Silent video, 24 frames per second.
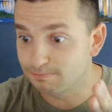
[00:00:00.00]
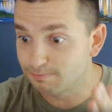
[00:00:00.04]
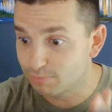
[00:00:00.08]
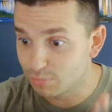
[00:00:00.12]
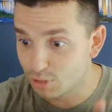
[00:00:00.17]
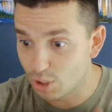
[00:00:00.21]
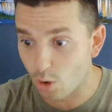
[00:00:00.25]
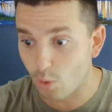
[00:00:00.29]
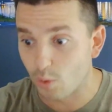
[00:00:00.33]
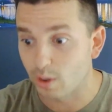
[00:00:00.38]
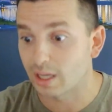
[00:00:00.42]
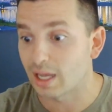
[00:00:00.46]

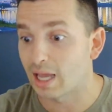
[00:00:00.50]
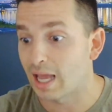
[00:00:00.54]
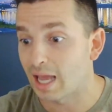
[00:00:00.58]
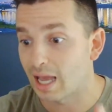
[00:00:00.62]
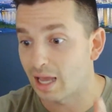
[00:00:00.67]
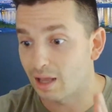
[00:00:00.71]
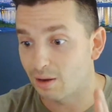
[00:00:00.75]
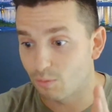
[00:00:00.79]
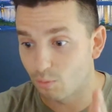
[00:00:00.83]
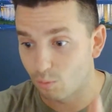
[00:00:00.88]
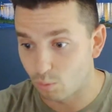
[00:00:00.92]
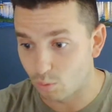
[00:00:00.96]
going
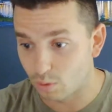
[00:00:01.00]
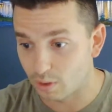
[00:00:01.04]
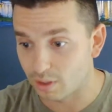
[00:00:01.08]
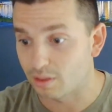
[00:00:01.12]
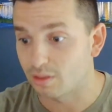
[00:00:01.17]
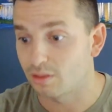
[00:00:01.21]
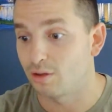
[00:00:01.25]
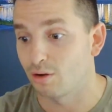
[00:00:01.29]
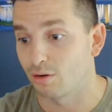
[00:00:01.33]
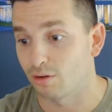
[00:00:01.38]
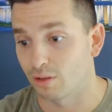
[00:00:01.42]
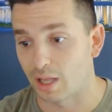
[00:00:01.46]
ahead with
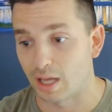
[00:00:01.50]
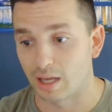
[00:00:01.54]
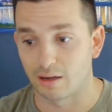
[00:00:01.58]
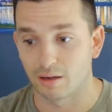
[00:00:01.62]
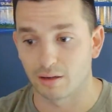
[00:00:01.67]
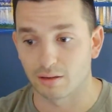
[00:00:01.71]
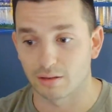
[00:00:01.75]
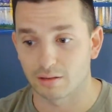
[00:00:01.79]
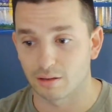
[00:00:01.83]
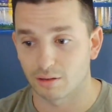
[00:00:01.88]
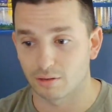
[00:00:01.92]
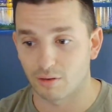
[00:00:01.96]
your
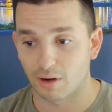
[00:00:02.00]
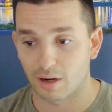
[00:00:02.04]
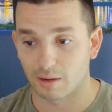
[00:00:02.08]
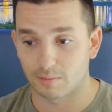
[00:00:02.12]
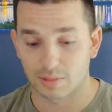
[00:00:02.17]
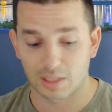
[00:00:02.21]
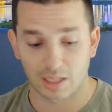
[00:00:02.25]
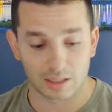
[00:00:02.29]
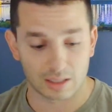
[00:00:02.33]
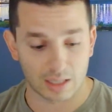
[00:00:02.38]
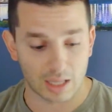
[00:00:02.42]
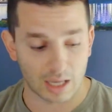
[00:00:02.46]
lender. So Graham,
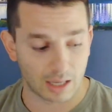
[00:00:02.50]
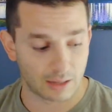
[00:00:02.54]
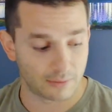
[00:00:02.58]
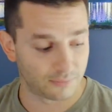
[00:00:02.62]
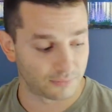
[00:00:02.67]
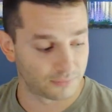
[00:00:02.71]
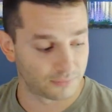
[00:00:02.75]
take that.